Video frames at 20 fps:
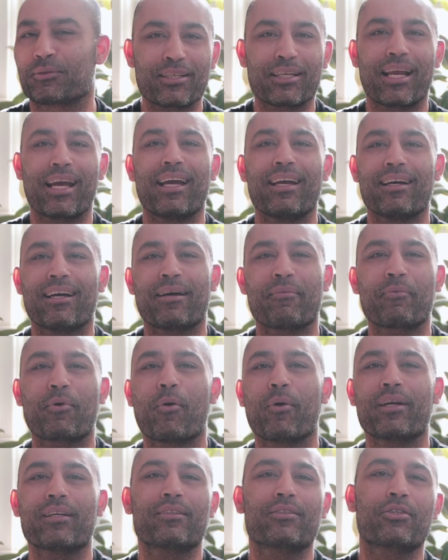Today, I'm
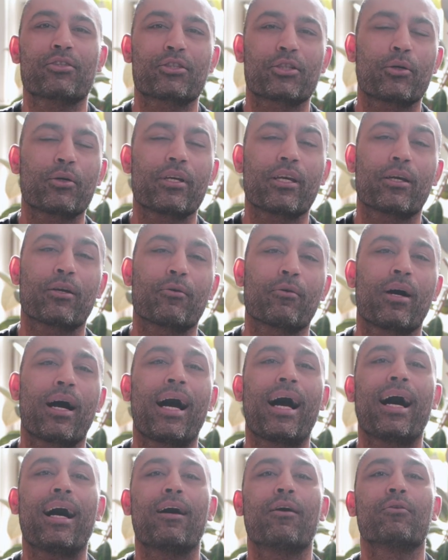going to show you
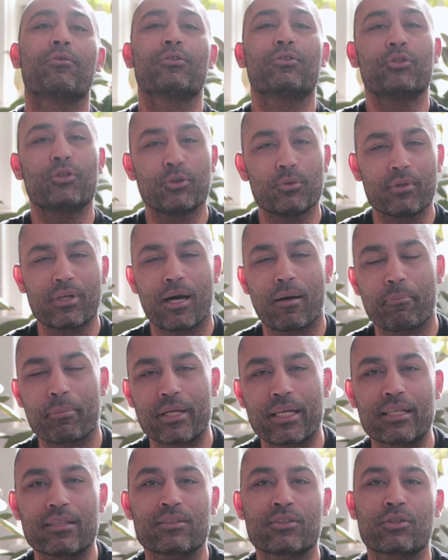how two
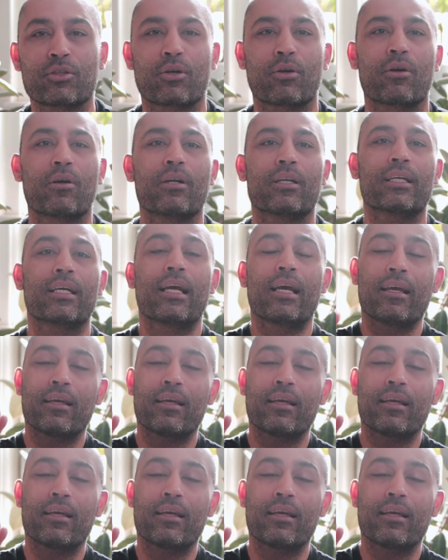companies turned